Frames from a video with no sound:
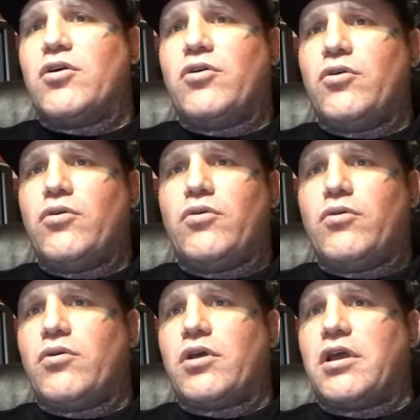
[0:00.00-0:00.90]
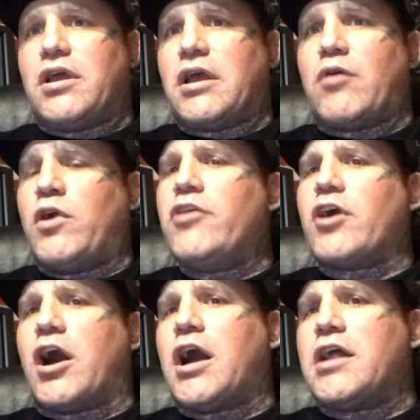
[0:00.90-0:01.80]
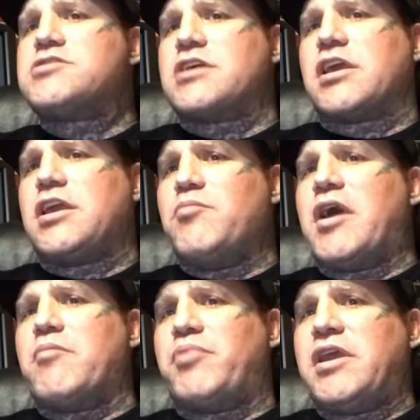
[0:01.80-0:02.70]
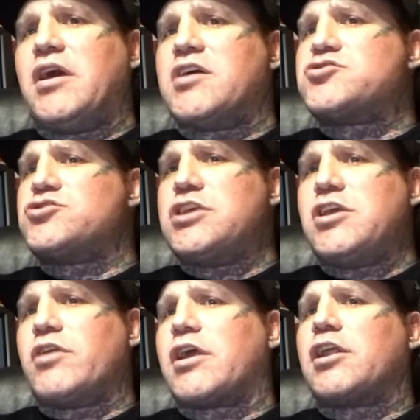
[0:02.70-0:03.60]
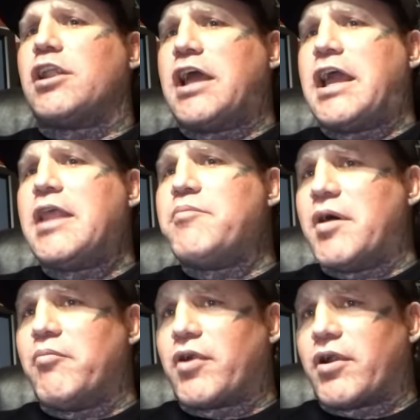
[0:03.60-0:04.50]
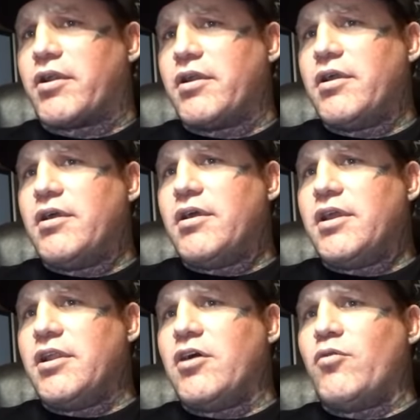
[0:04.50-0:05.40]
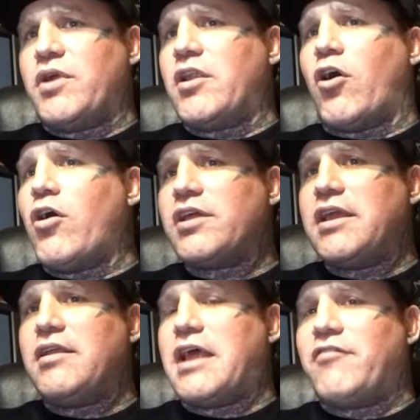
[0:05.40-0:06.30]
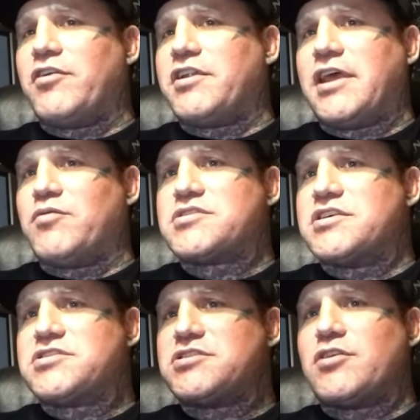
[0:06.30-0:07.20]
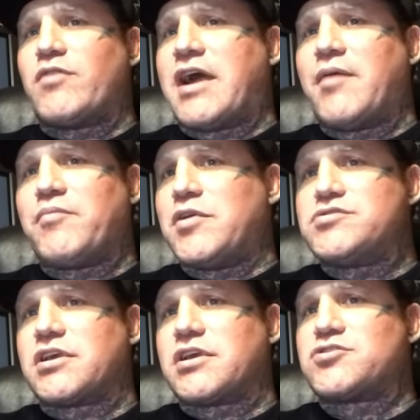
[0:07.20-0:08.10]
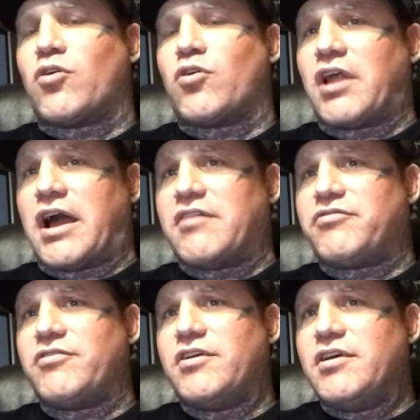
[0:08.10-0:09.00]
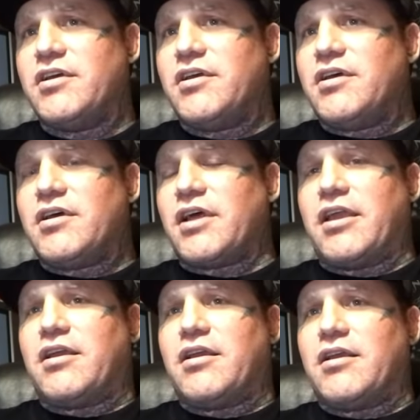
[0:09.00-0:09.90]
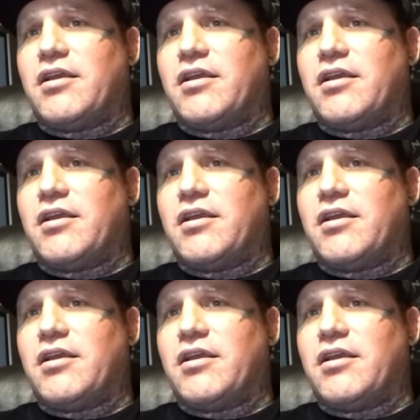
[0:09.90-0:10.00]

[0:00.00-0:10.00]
what are the odds that he might be a secret Klan member, when all he ever did was listen to rap music his whole life? Like,